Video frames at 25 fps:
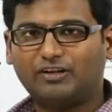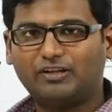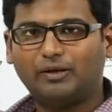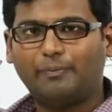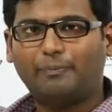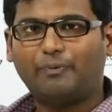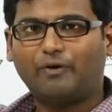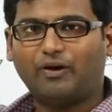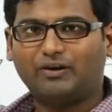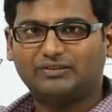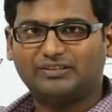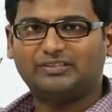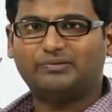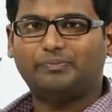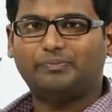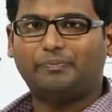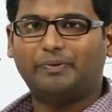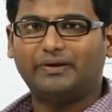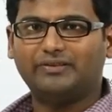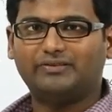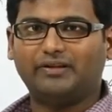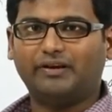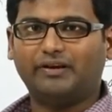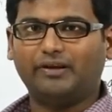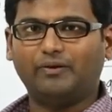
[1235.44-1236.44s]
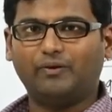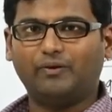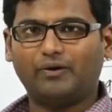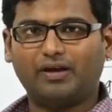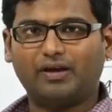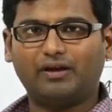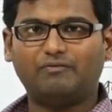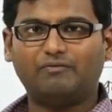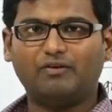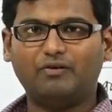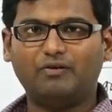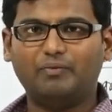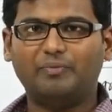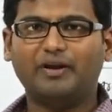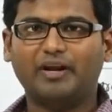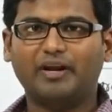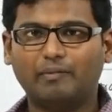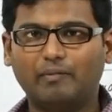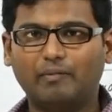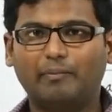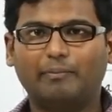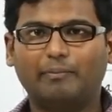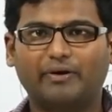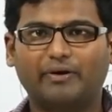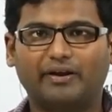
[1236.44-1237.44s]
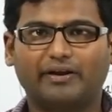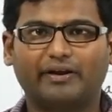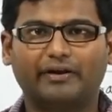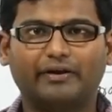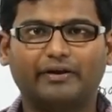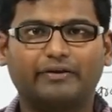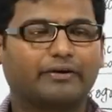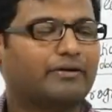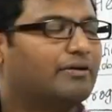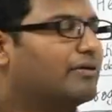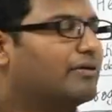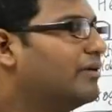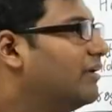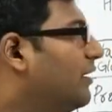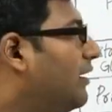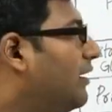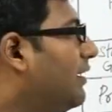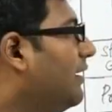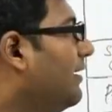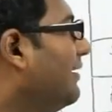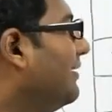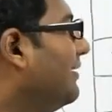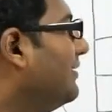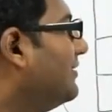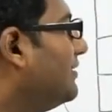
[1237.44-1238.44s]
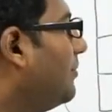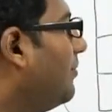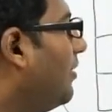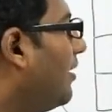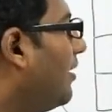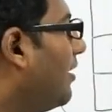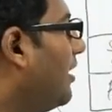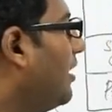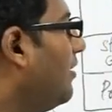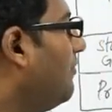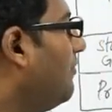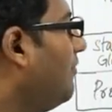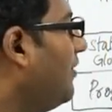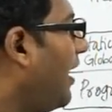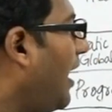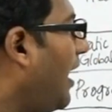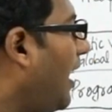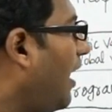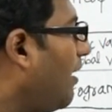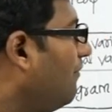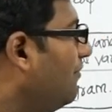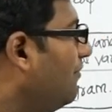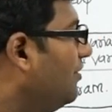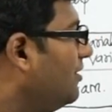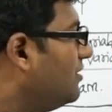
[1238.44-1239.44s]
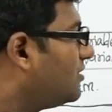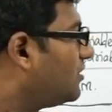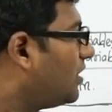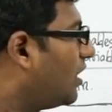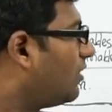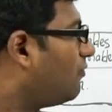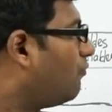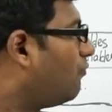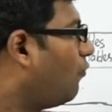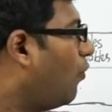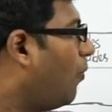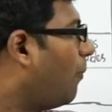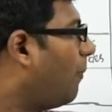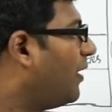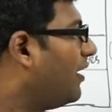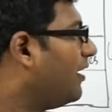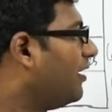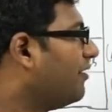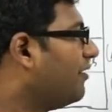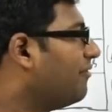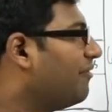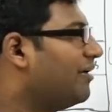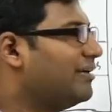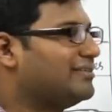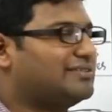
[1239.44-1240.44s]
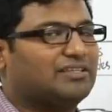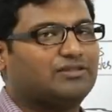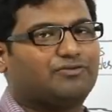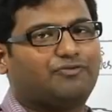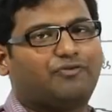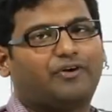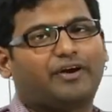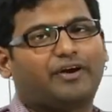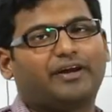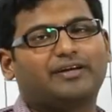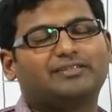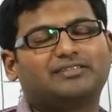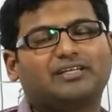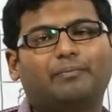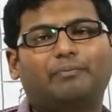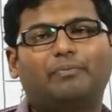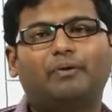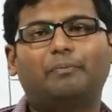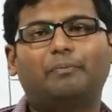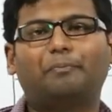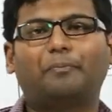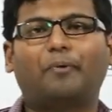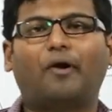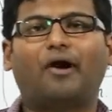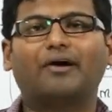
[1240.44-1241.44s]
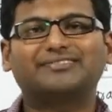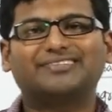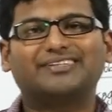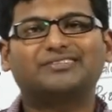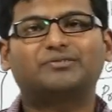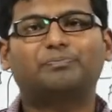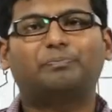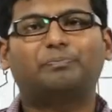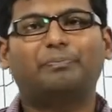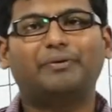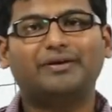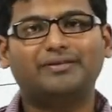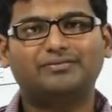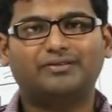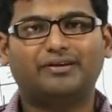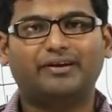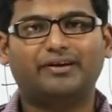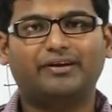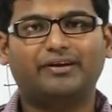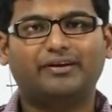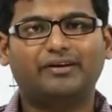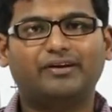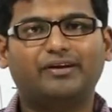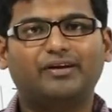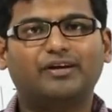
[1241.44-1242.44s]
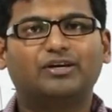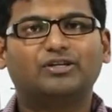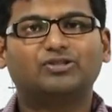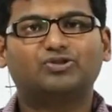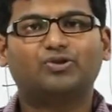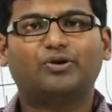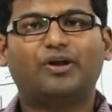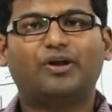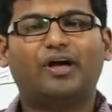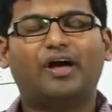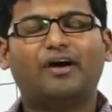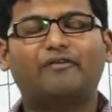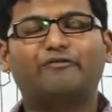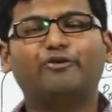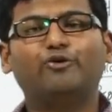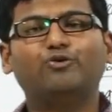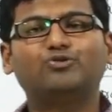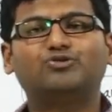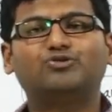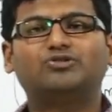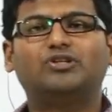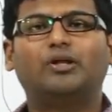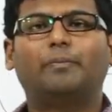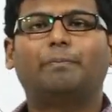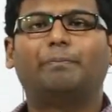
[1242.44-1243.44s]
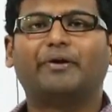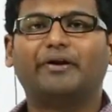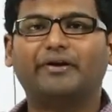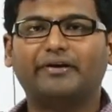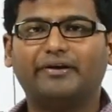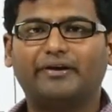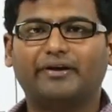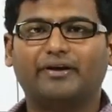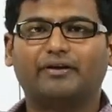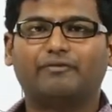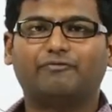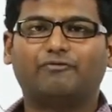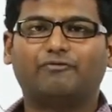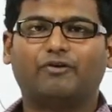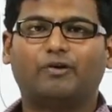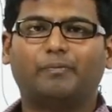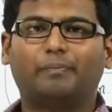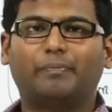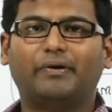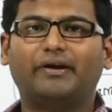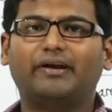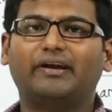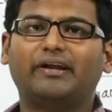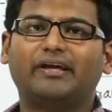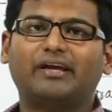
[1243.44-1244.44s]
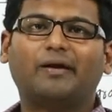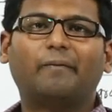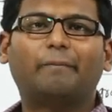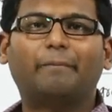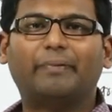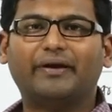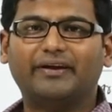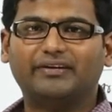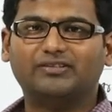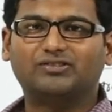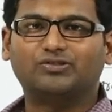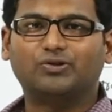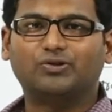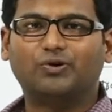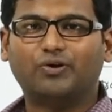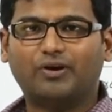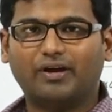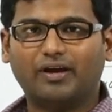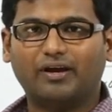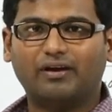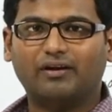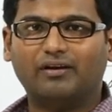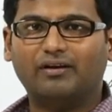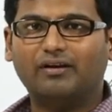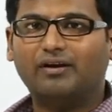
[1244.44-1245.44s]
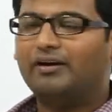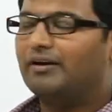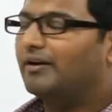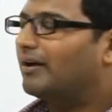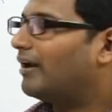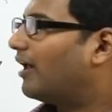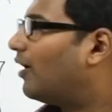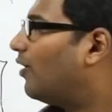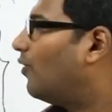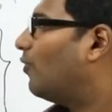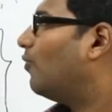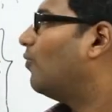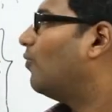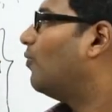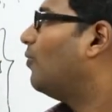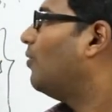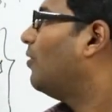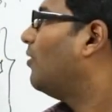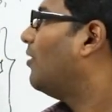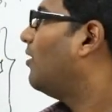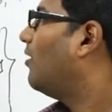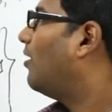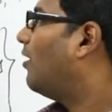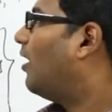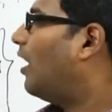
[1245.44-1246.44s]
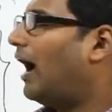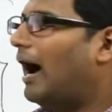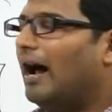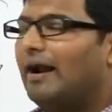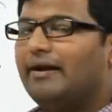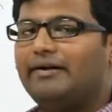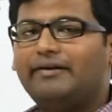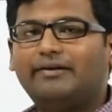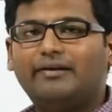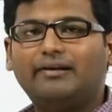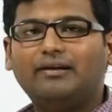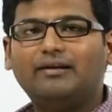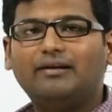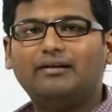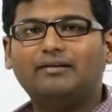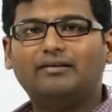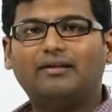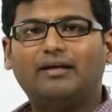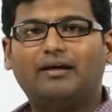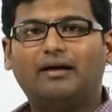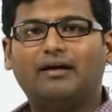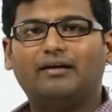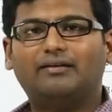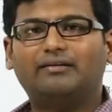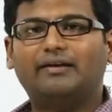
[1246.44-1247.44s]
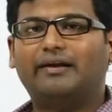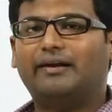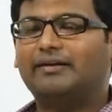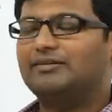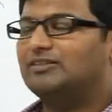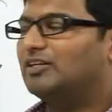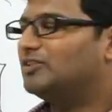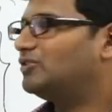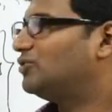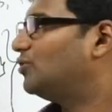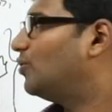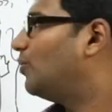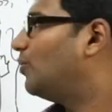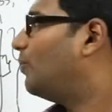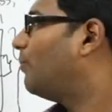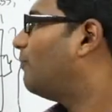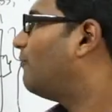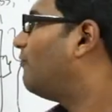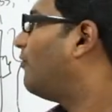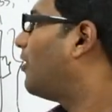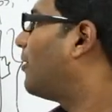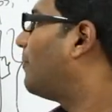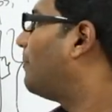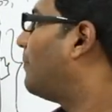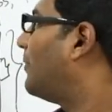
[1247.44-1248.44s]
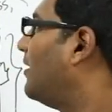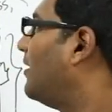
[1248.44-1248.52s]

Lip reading: for the process P3. Okay, we will be remembering it. Similarly, we have list of open devices. For example, process P3 should have used the printer for printing a page. Okay, now until let us assume for